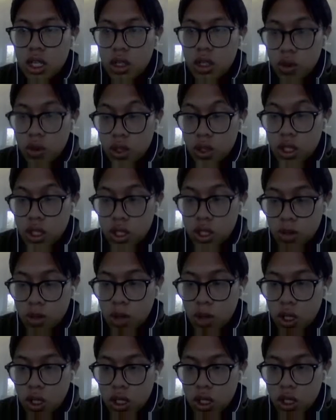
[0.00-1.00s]
This is
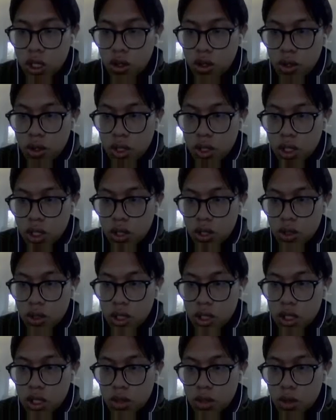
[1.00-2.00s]
small. This
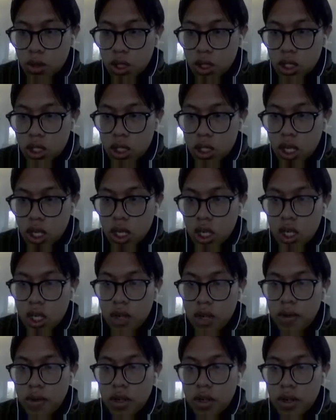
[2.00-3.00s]
is the small design
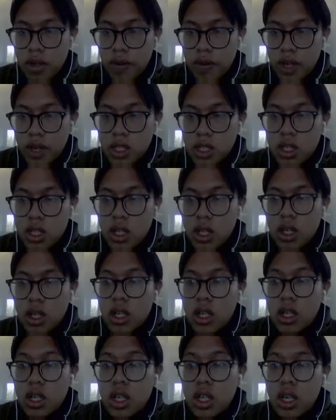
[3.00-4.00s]
device.
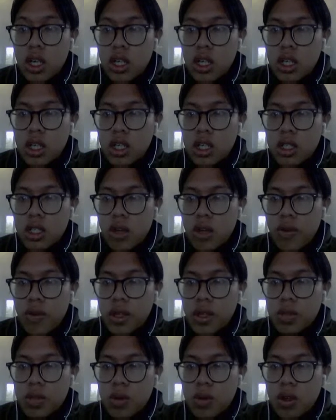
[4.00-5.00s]
And the
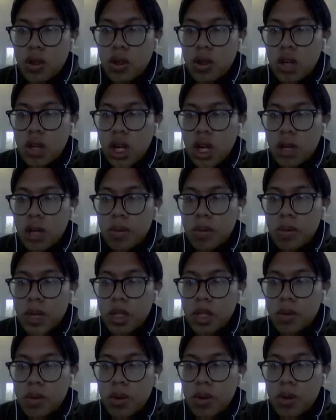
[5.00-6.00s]
Surface Pro,
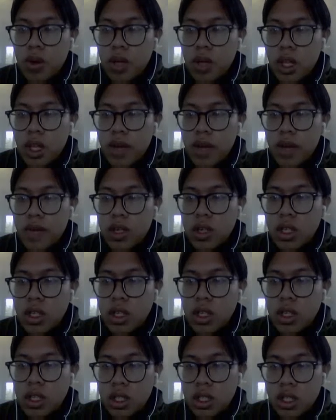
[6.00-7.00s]
iPad Pro
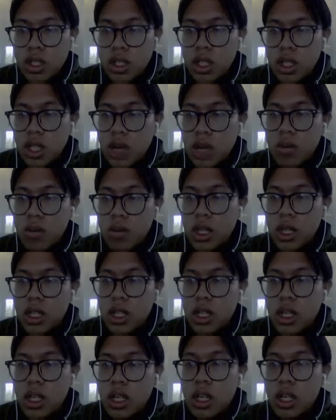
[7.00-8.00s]
eleven. This is the tablet.
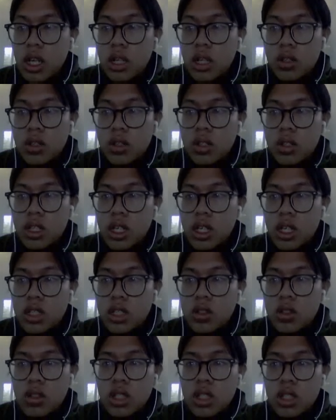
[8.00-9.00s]
And Google
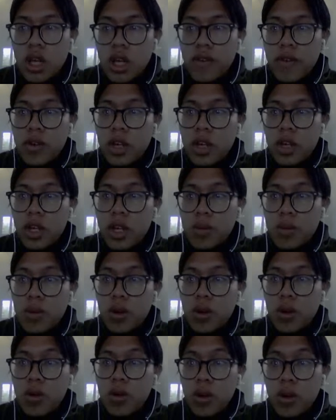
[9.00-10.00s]
Nexus, iPhone eight
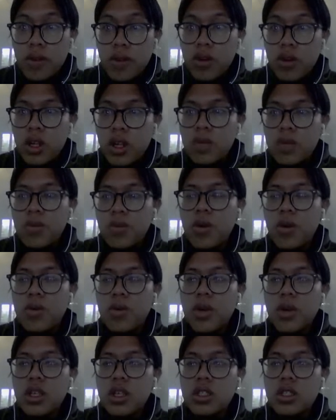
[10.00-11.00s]
Pro, iPhone eight Pro
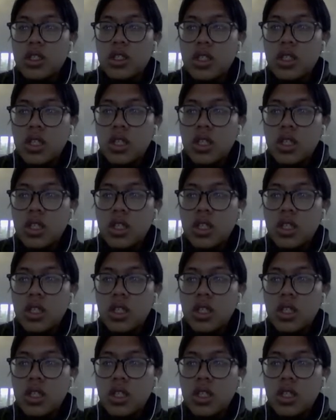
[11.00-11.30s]
Max.